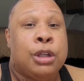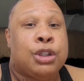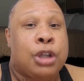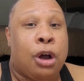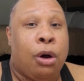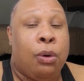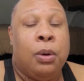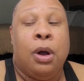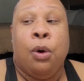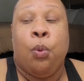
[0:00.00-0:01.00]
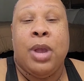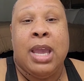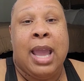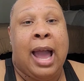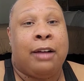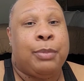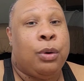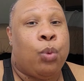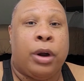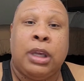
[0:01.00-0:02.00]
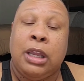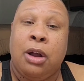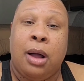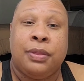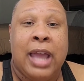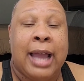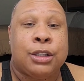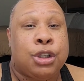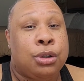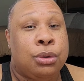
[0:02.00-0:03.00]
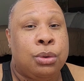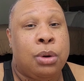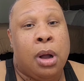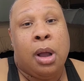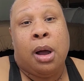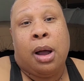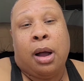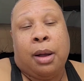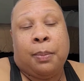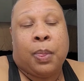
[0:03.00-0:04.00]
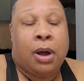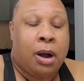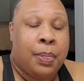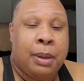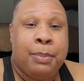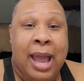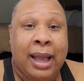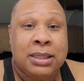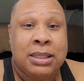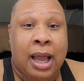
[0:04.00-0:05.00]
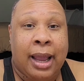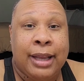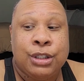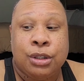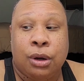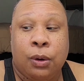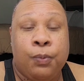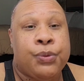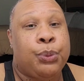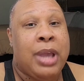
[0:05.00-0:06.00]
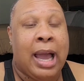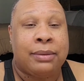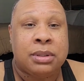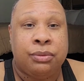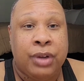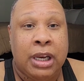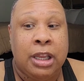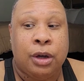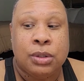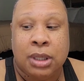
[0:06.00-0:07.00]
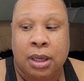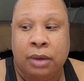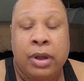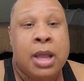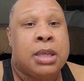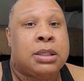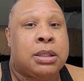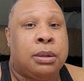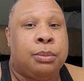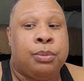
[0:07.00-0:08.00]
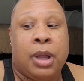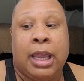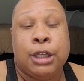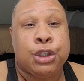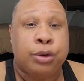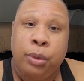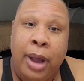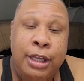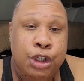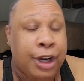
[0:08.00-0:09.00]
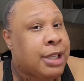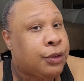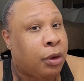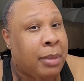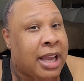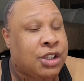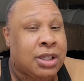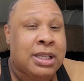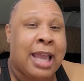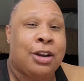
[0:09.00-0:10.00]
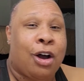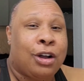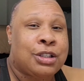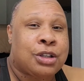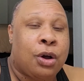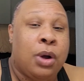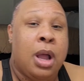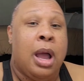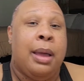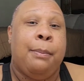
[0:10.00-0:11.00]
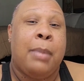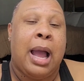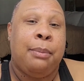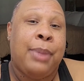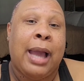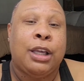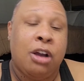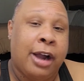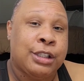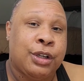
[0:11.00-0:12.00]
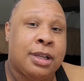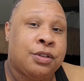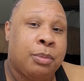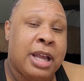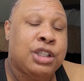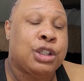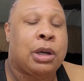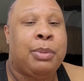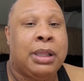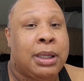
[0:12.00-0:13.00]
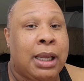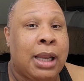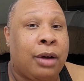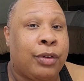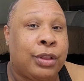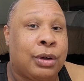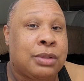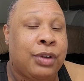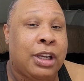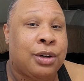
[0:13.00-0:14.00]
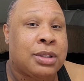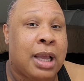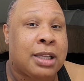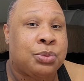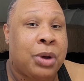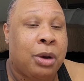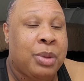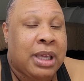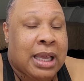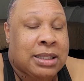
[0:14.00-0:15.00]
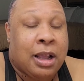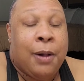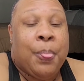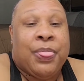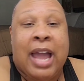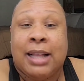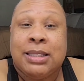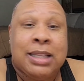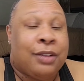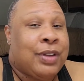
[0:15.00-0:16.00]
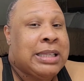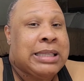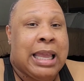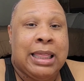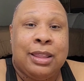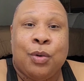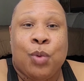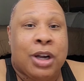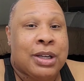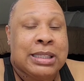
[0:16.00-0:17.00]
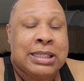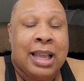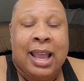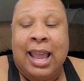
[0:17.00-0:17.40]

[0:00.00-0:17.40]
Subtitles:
So we have been working on that too, on the back side. So we have some videos of some entryway transformations and also my backyard transformation. So be looking out for those videos as well, because that stuff is in the works.